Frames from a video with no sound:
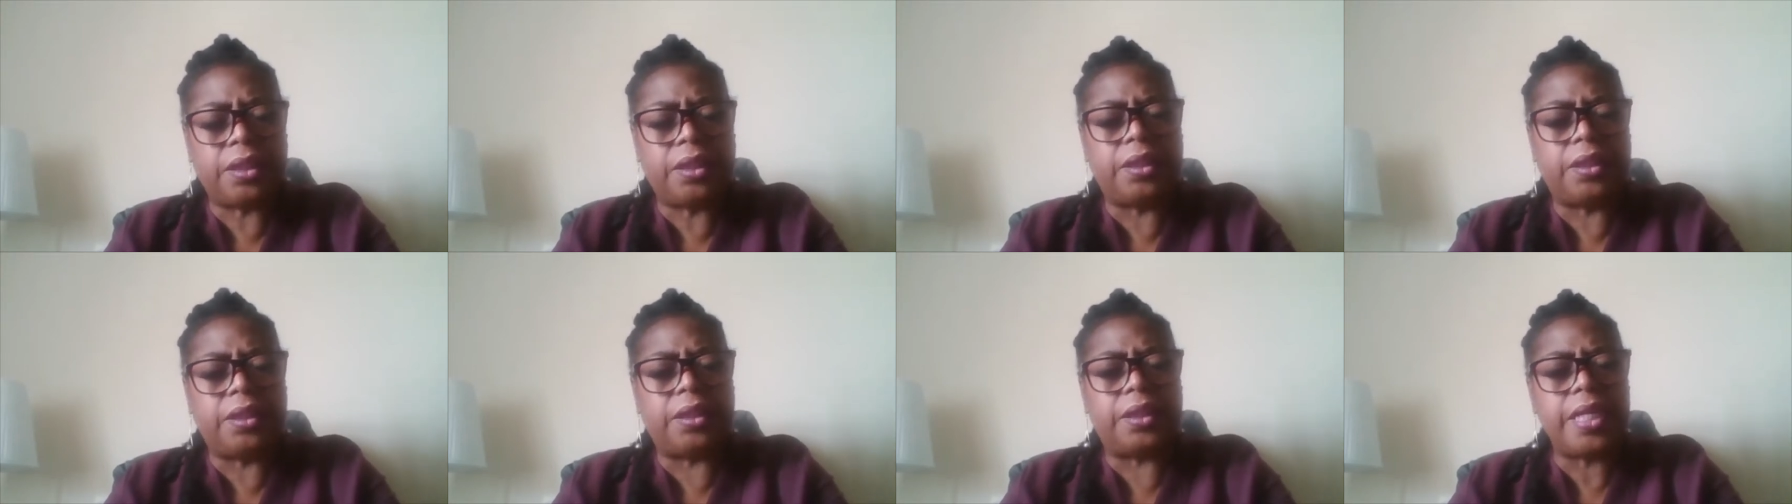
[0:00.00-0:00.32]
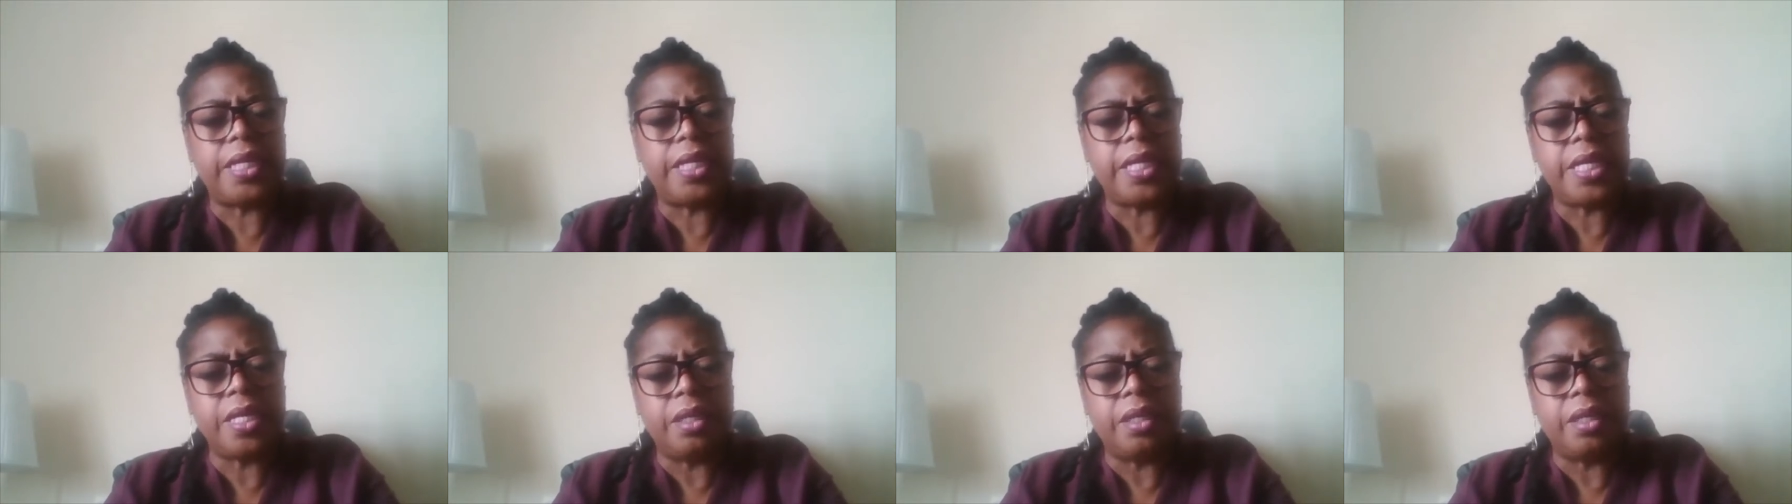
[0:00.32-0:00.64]

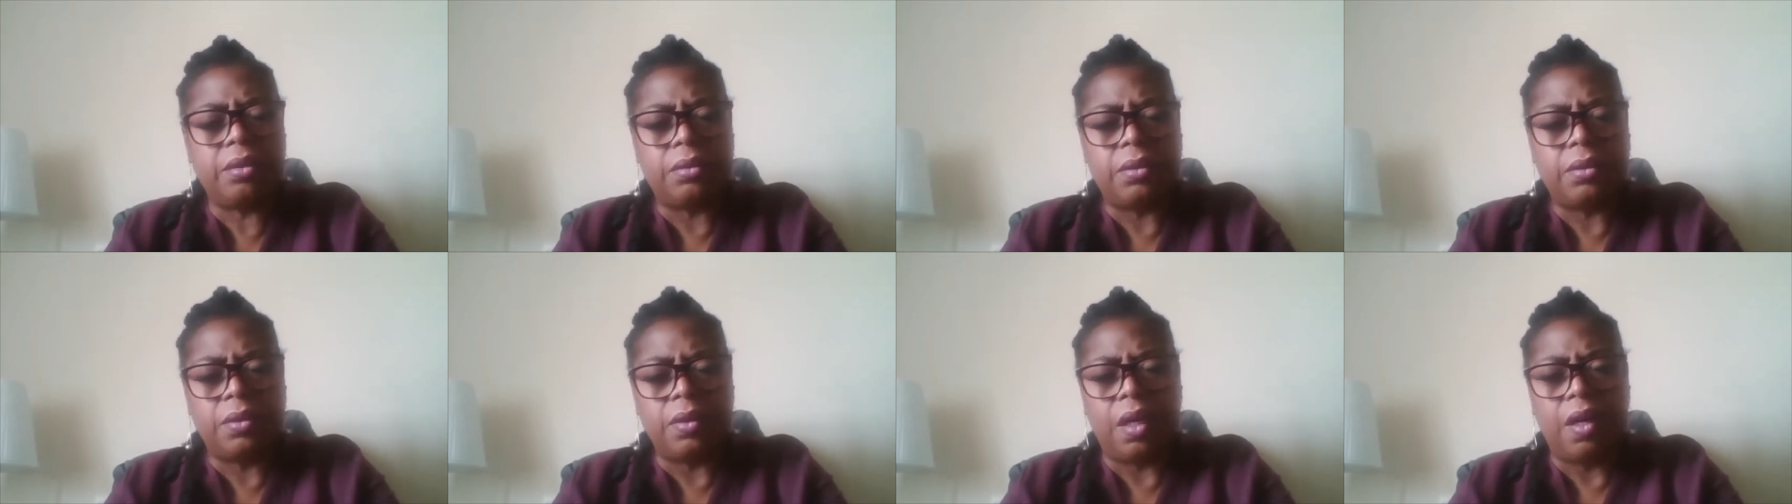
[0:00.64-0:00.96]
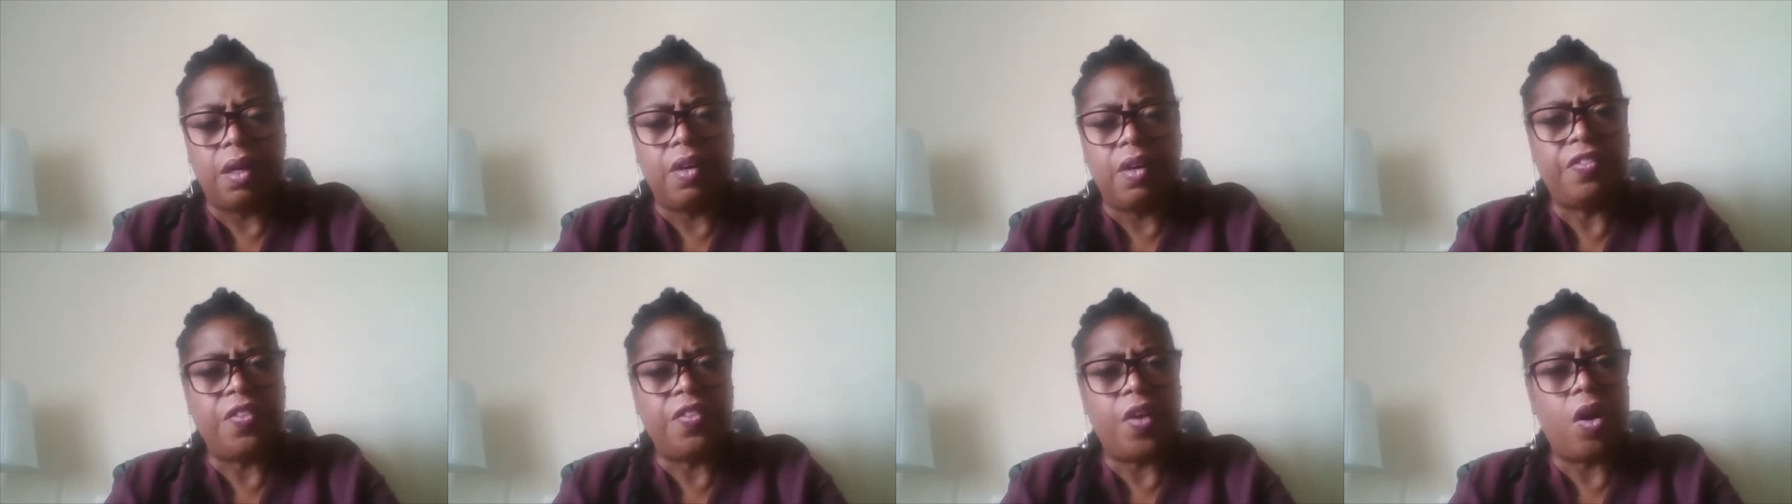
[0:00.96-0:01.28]
deal
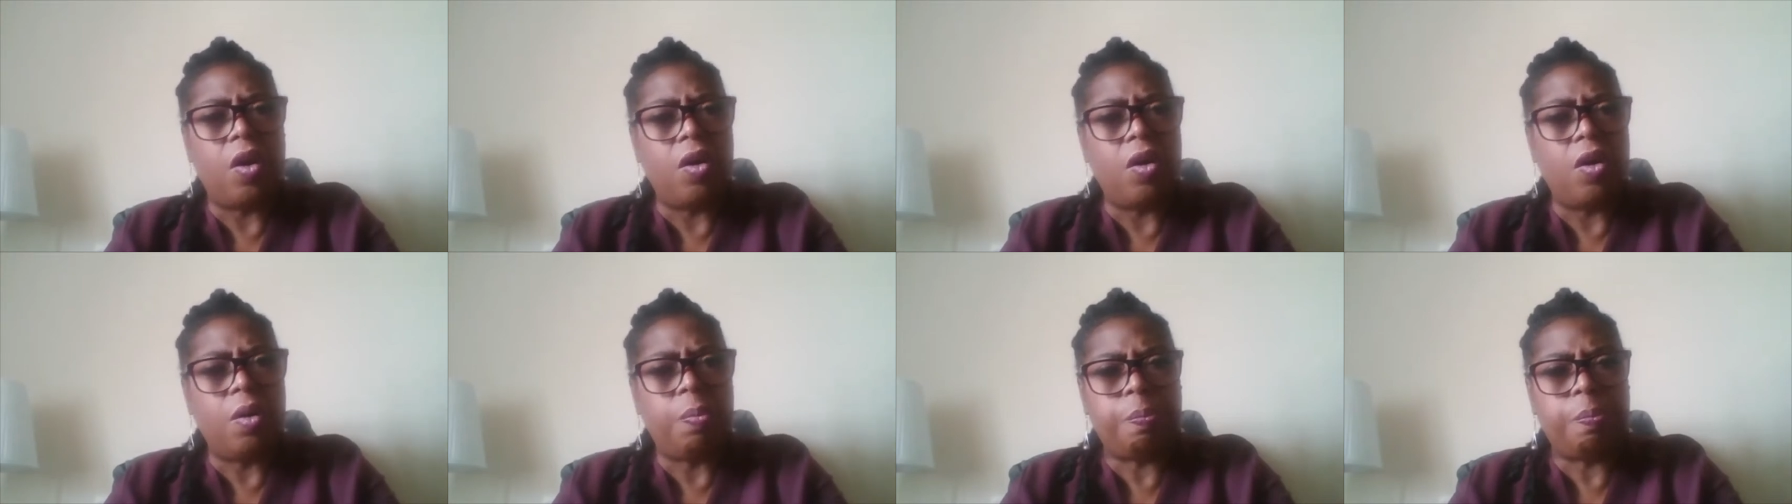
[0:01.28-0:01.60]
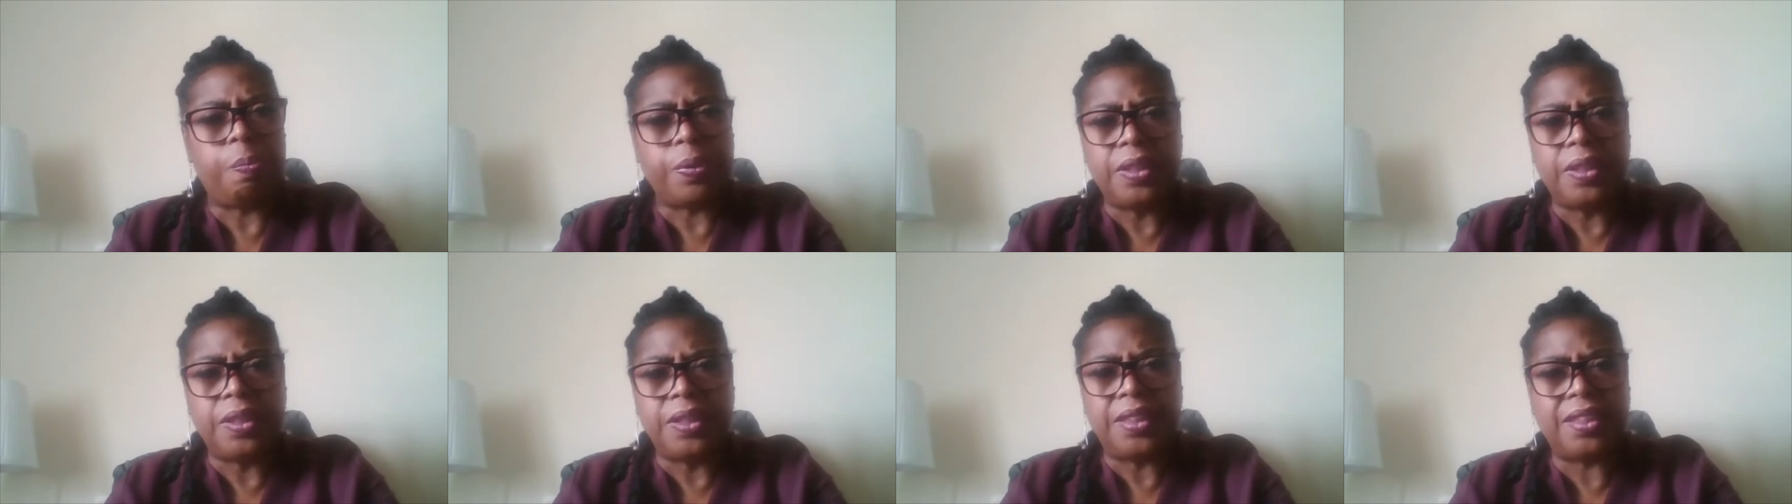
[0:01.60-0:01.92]
of
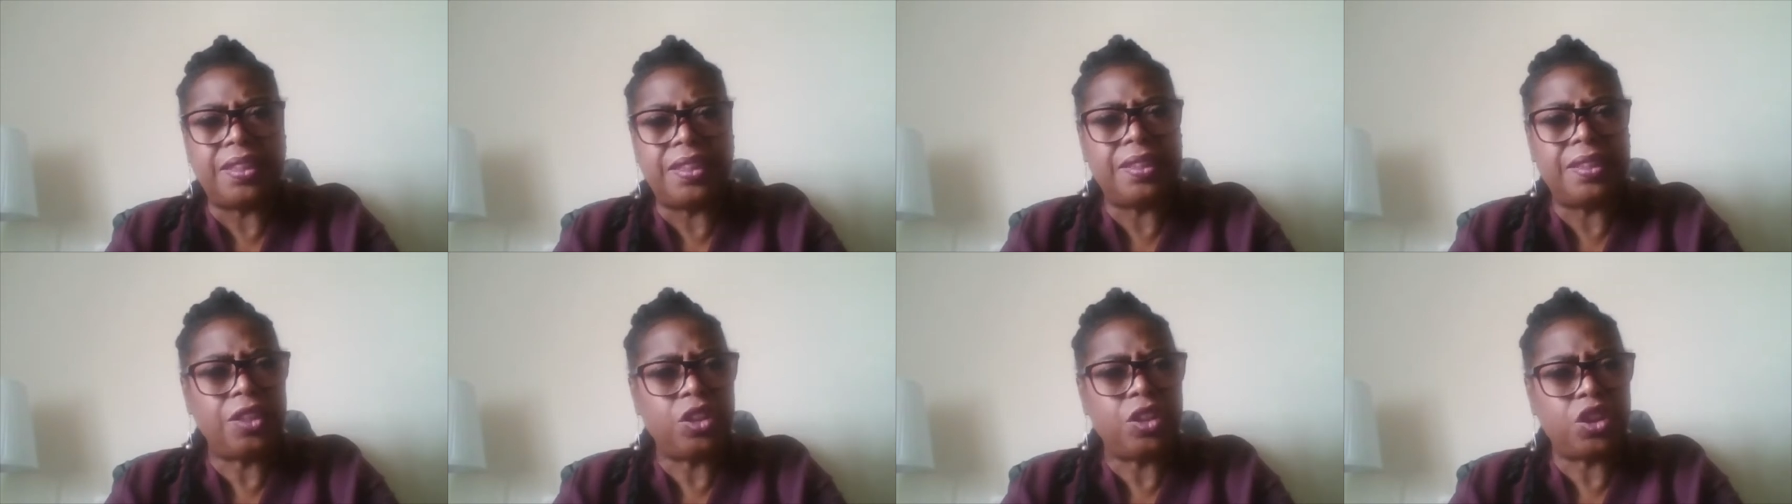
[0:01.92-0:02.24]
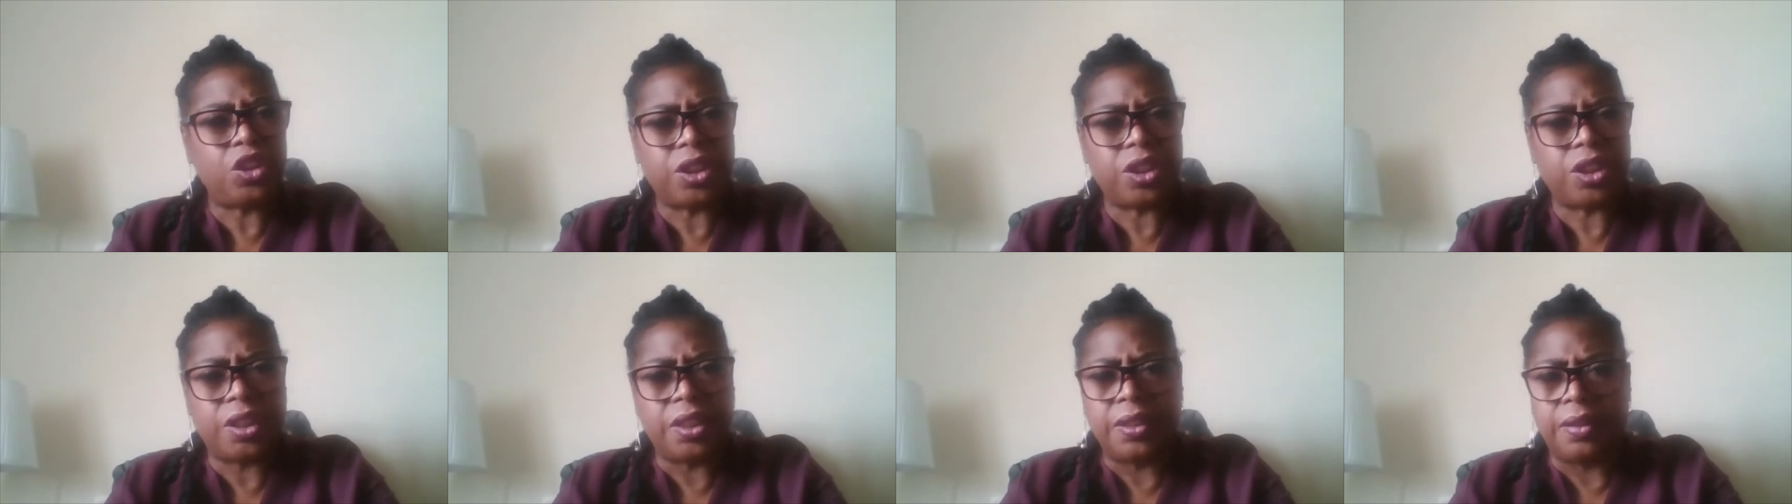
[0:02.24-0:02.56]

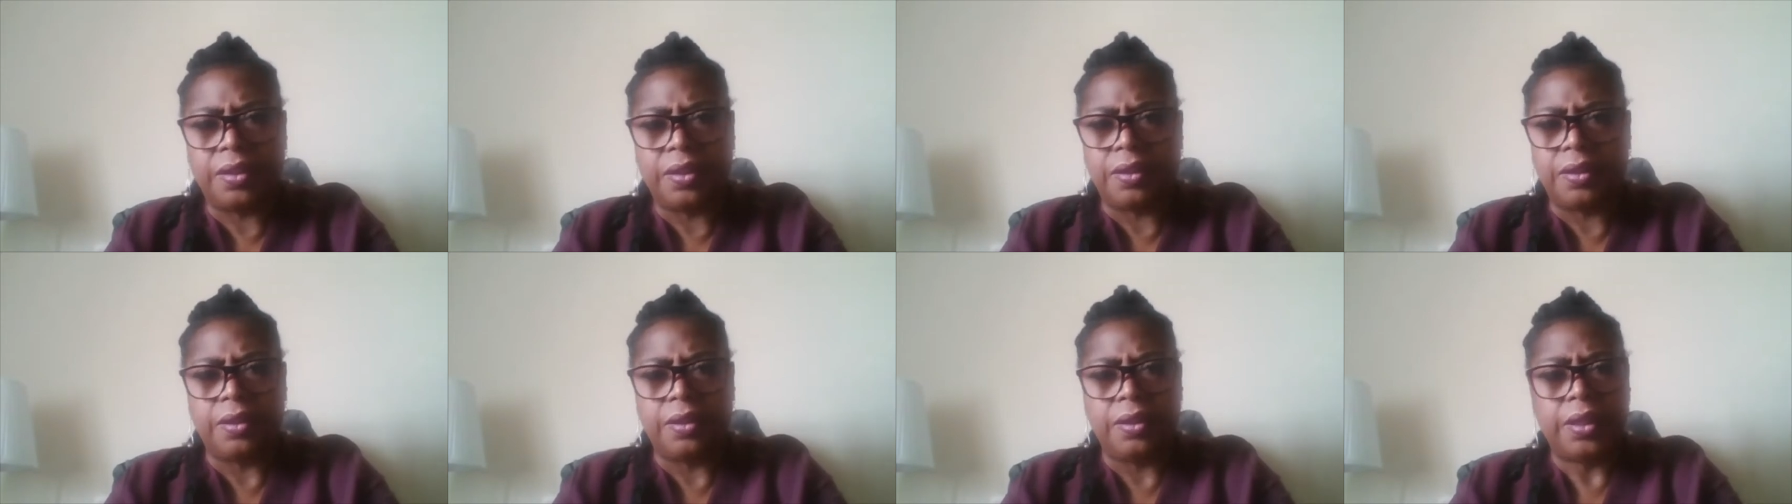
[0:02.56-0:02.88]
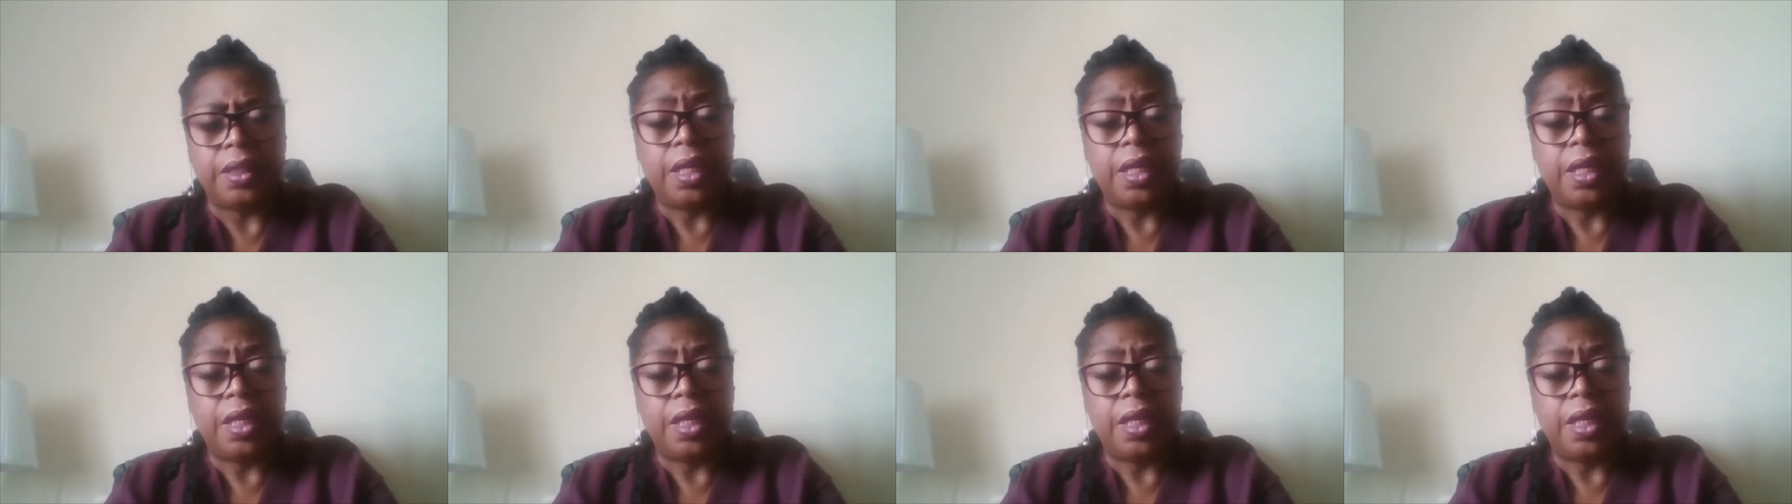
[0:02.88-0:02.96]
opposition